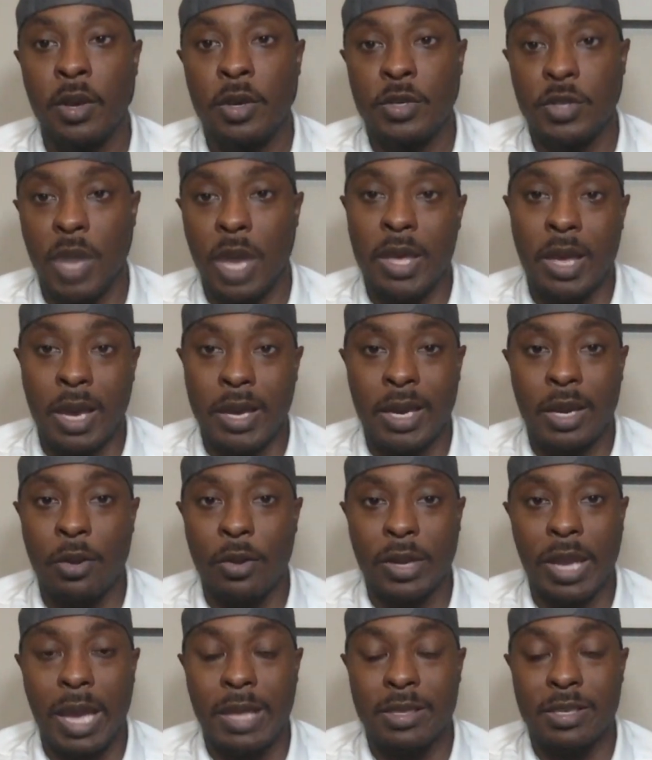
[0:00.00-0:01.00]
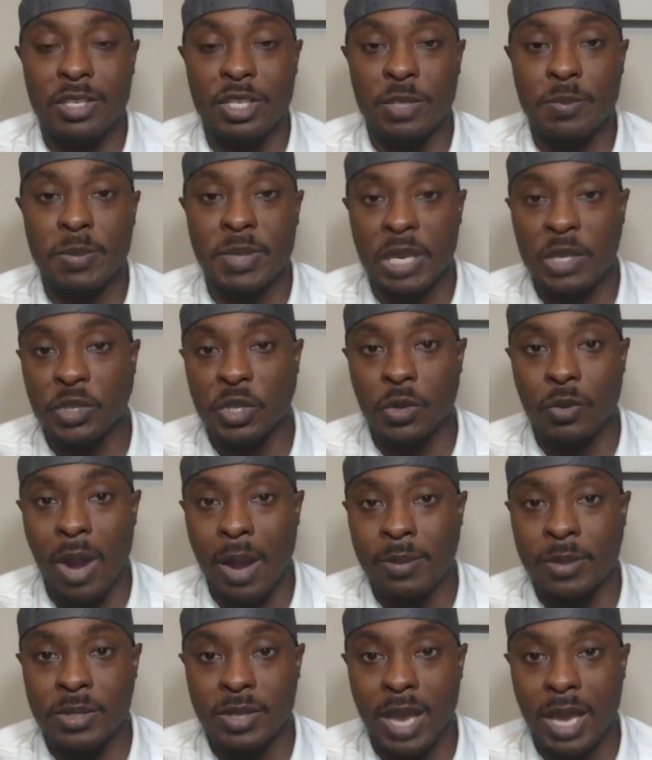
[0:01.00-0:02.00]
So I kind of look at this as potentially
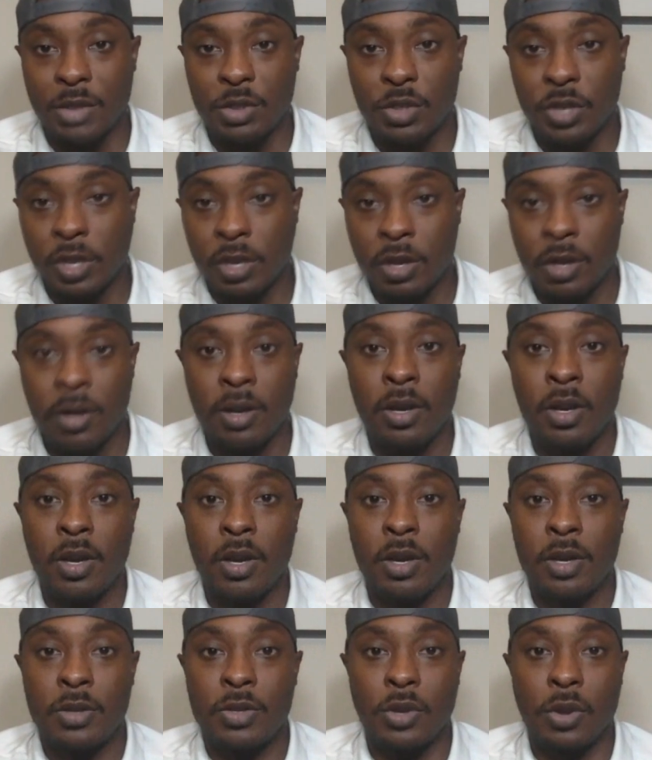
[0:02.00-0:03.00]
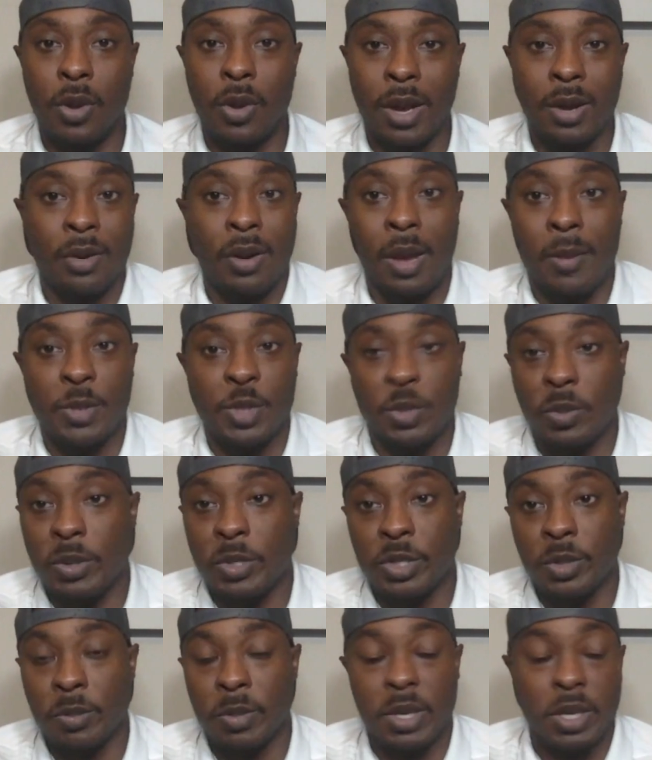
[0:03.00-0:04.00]
Robbie's last year. So I don't know how much we
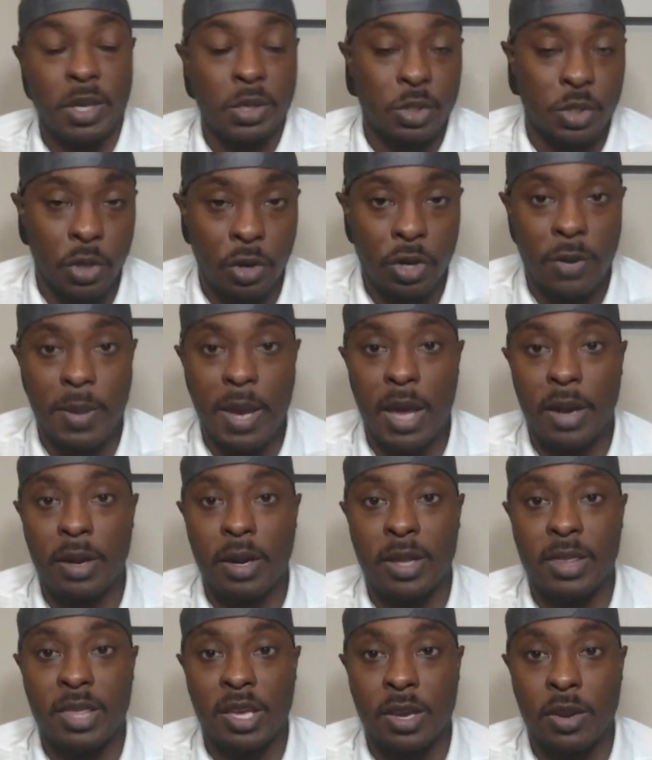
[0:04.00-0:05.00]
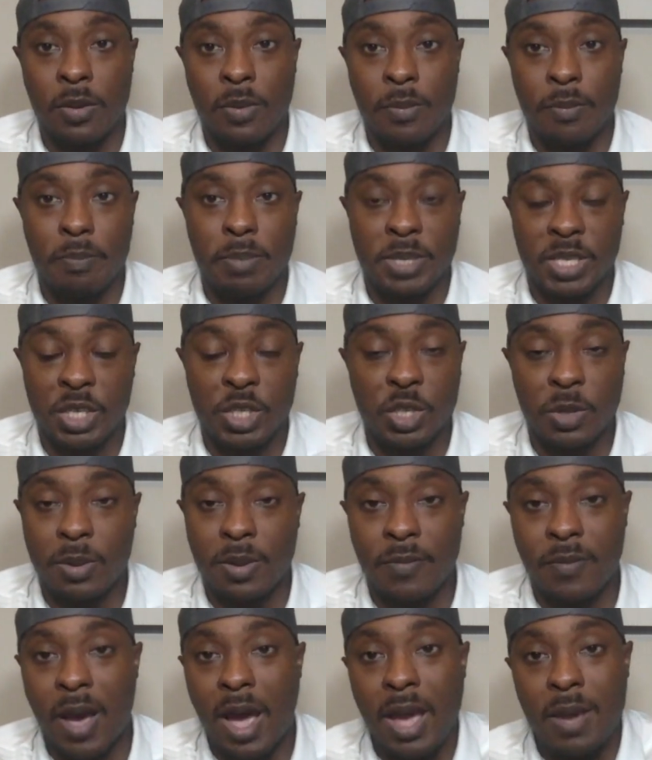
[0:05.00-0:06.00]
should be concerned about it. I think he'll potentially
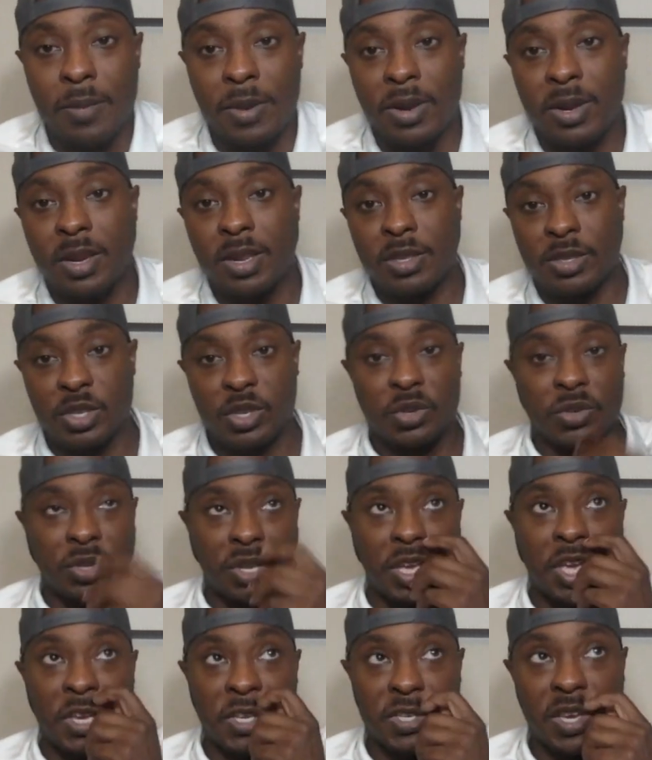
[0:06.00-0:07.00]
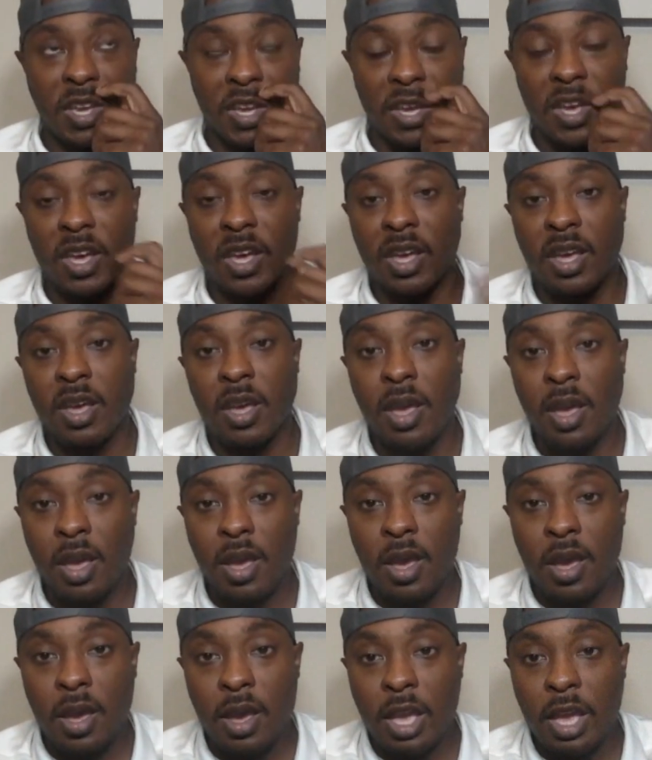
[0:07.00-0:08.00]
be fine, but it certainly is
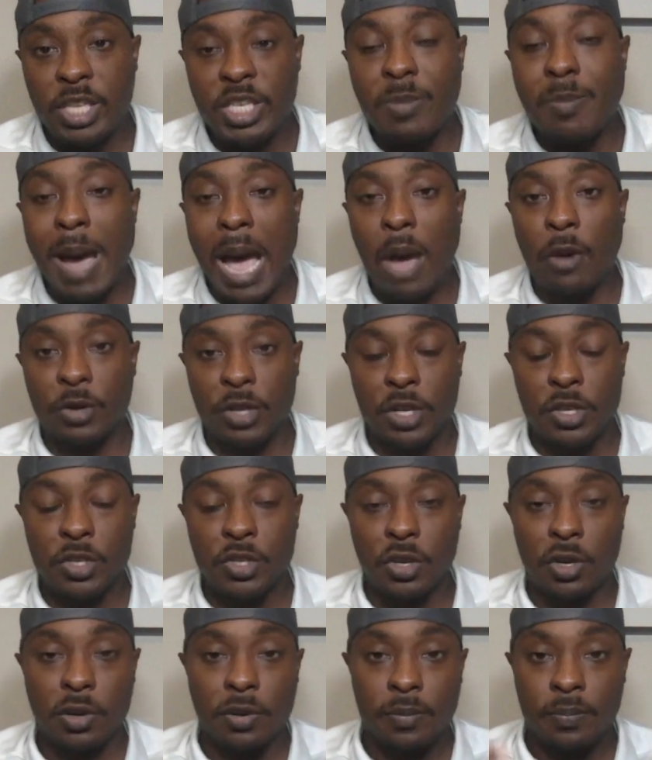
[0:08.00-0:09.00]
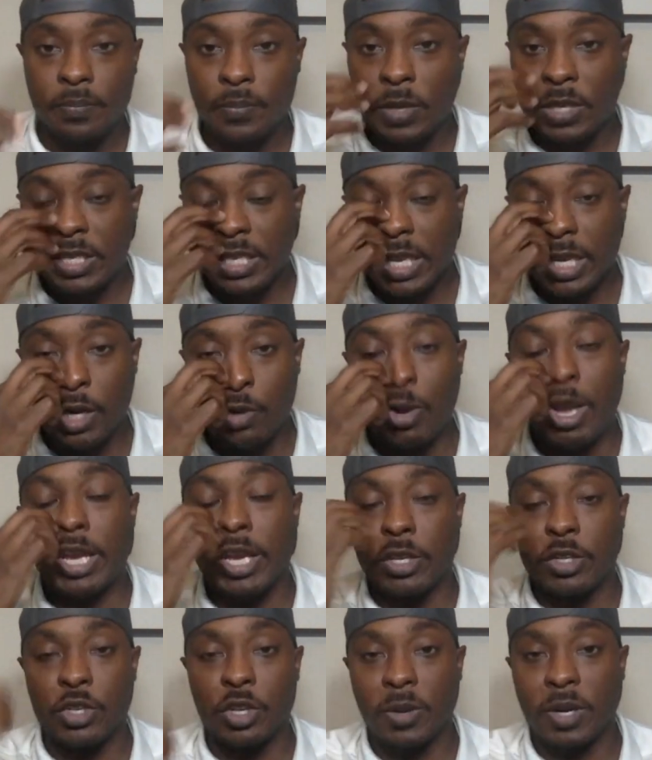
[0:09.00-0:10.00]
it's a mild concern. It's not a great
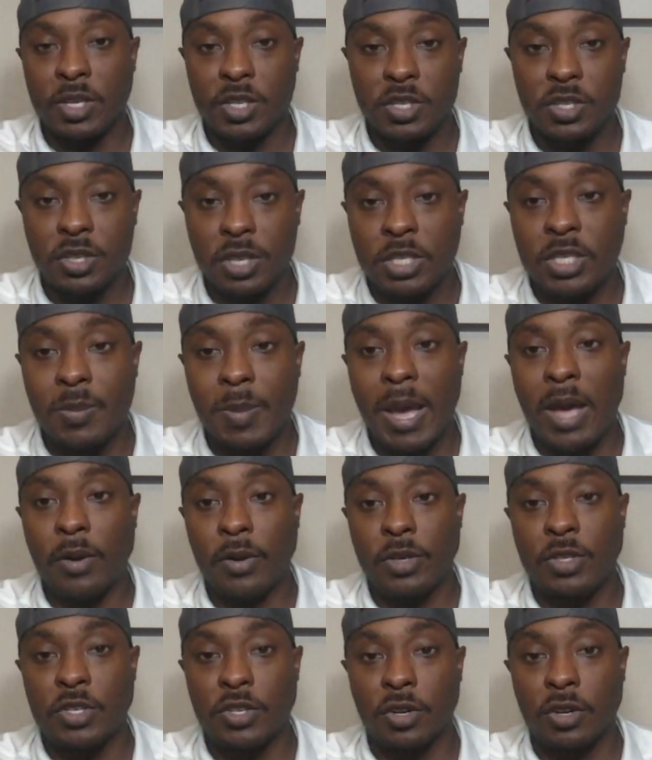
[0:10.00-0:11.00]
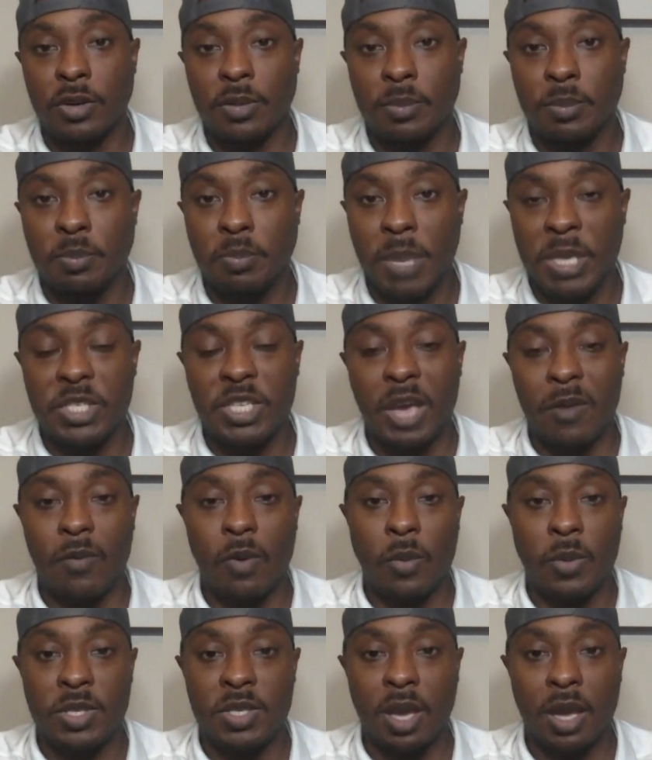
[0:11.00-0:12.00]
concern, but it's a mild concern based off
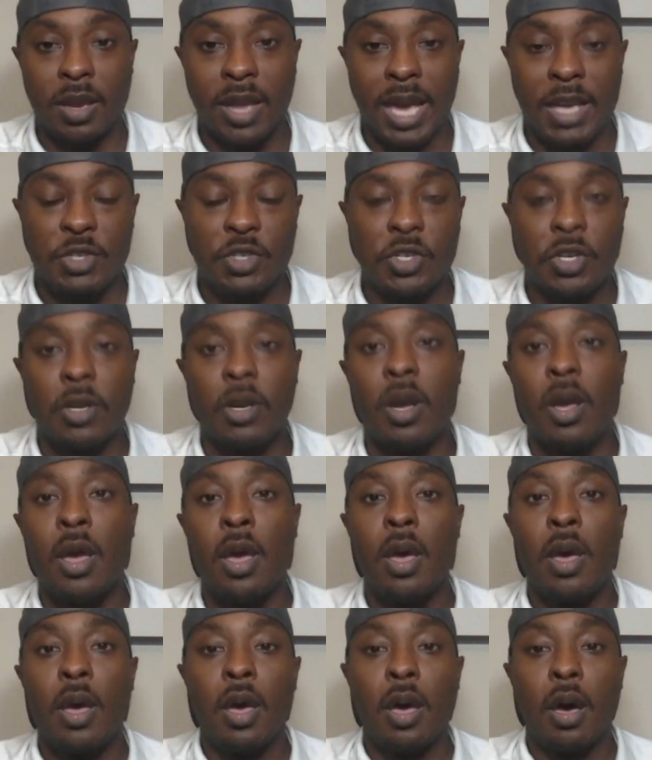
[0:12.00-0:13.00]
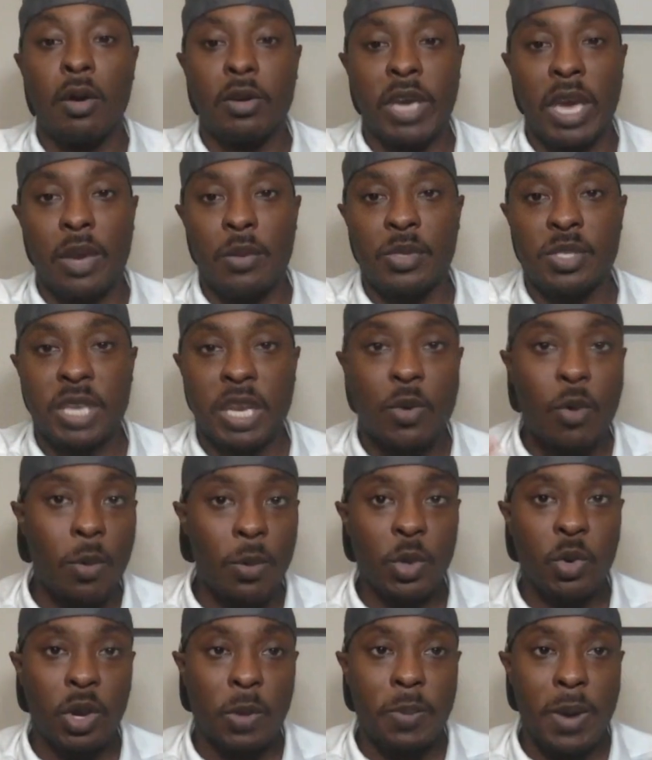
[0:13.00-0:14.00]
what we saw last year. Okay, let's take one
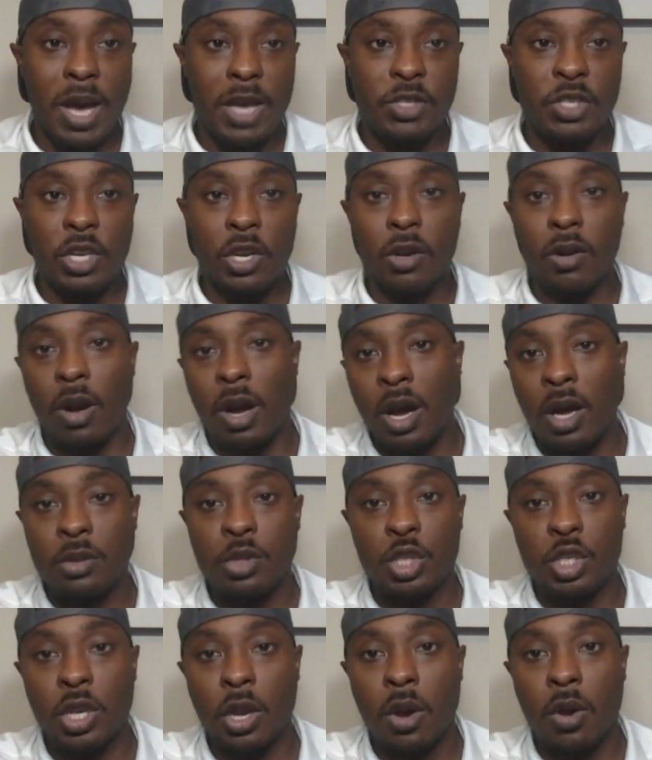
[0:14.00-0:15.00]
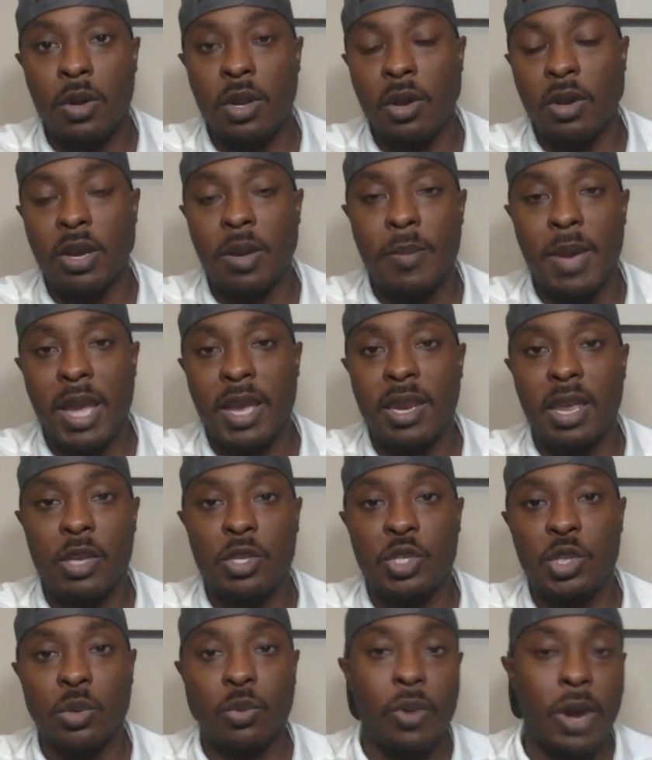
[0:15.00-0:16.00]
more quick pause here on the show, and I'll come back and
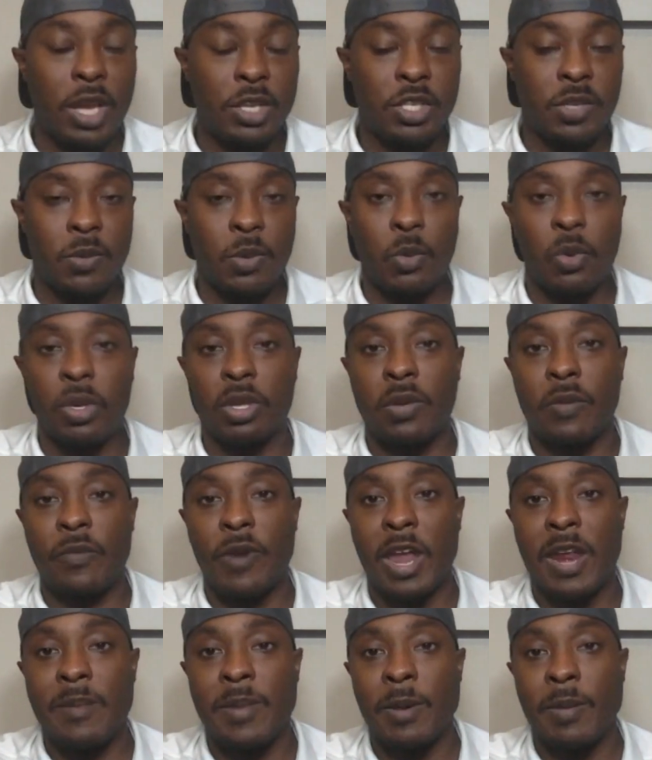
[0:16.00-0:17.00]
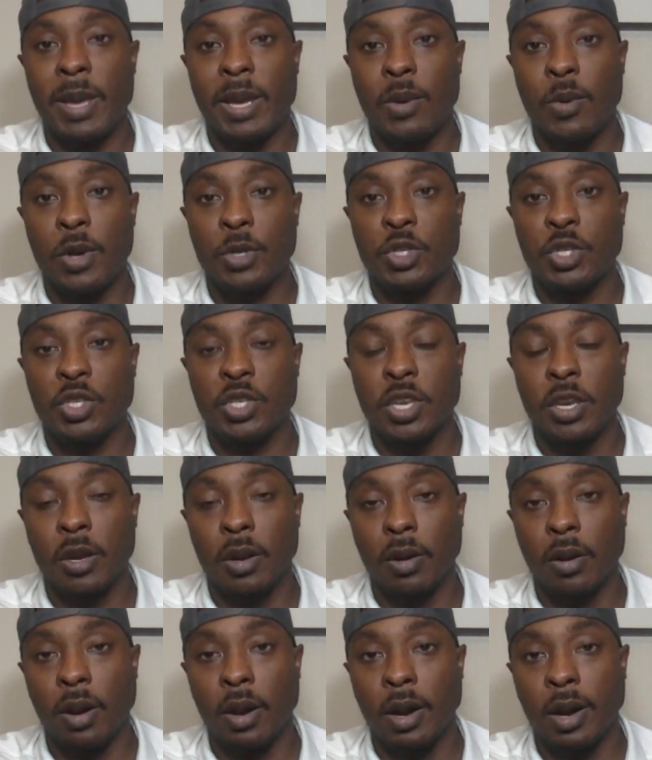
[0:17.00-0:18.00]
answer the rest of your weekly Friday mailbag questions
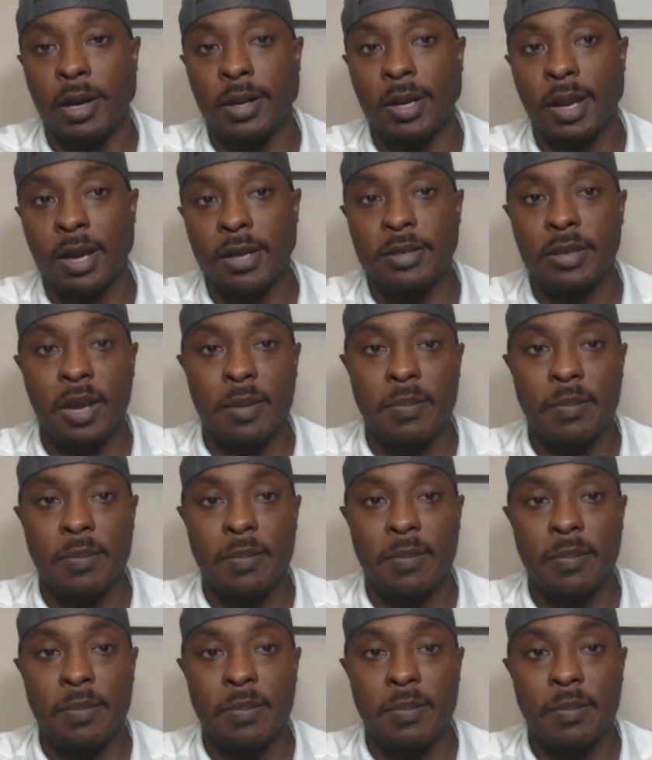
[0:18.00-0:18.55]
here on Locked